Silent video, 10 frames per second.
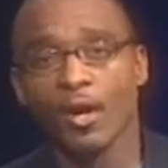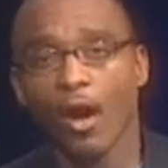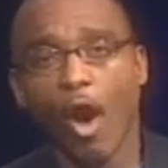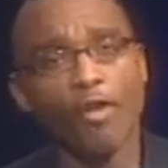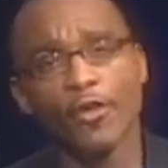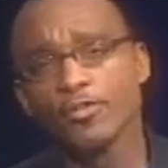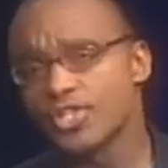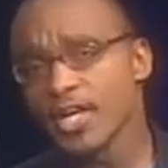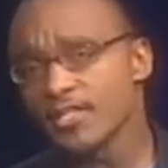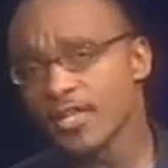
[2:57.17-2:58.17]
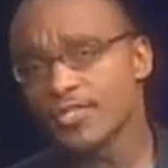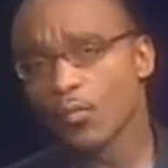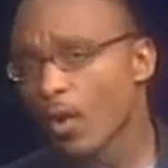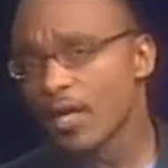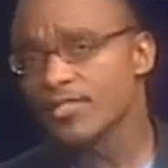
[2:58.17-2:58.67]
Although Jesus
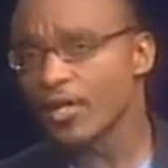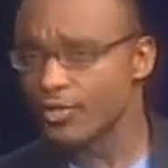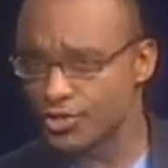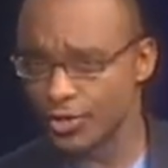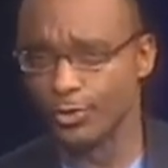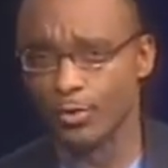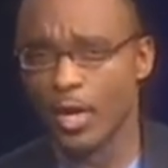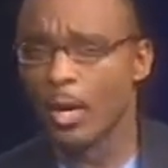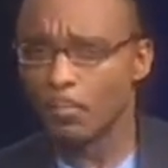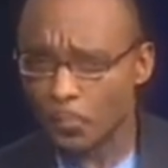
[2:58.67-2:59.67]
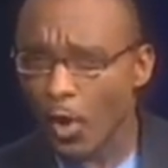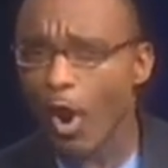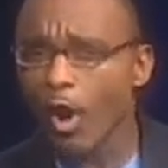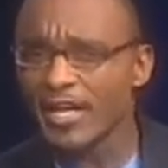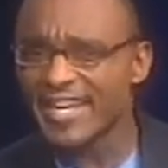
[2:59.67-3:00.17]
was a Jew,
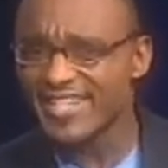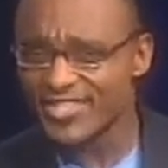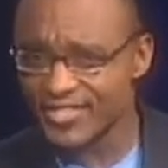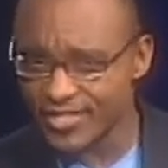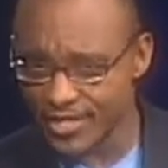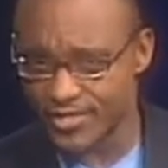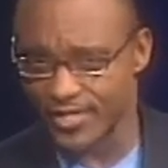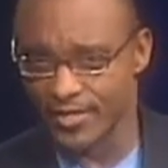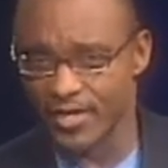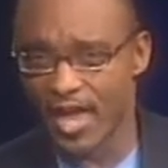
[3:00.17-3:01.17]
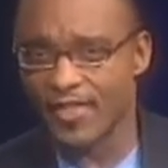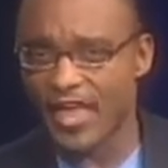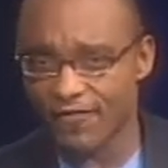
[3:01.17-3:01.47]
Paul insisted that